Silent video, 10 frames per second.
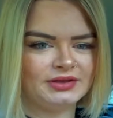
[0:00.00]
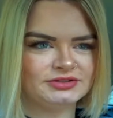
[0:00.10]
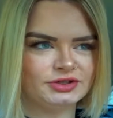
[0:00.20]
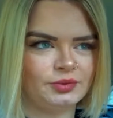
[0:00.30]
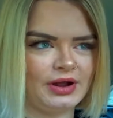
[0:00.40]

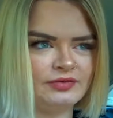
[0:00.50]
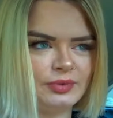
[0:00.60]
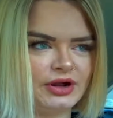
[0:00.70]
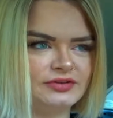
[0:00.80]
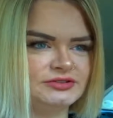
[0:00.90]
and so we're having
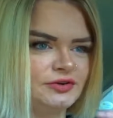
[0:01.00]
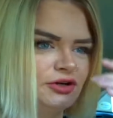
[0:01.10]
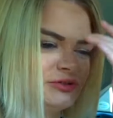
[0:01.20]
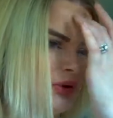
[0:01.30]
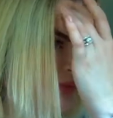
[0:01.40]
breakfast
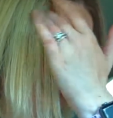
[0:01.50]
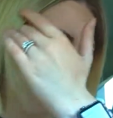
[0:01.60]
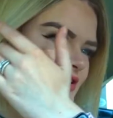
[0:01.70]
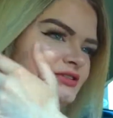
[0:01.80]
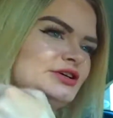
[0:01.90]
first. Sometimes
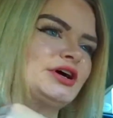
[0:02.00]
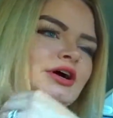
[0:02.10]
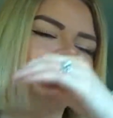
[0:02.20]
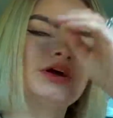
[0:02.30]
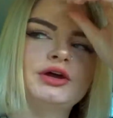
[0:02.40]
it's easier.